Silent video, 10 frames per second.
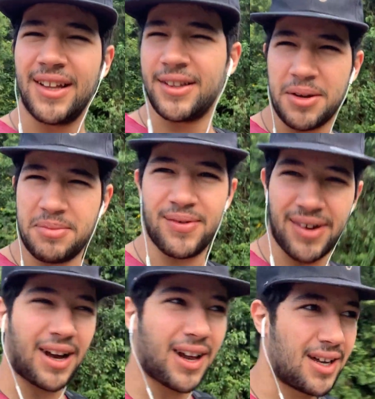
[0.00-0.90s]
in terms of a
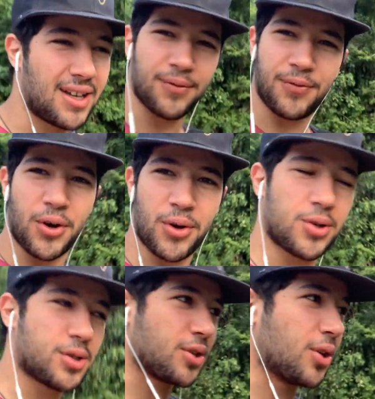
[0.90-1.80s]
color in
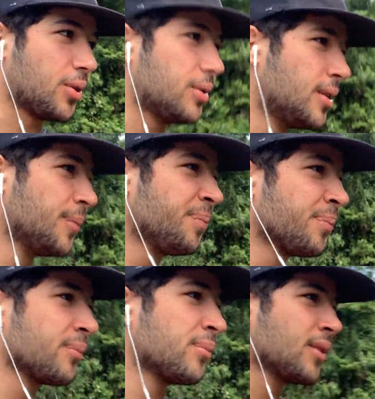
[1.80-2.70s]
photos, so
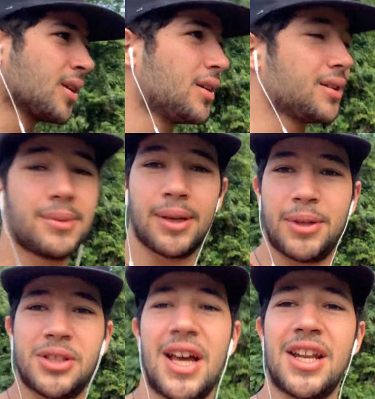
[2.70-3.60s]
it might be
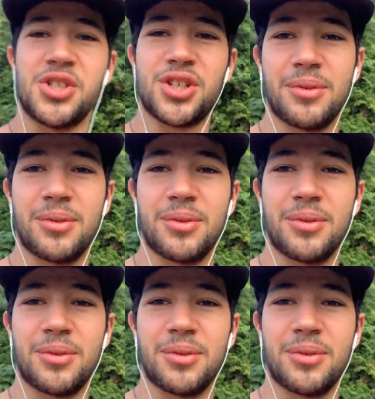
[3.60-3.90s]
challenging,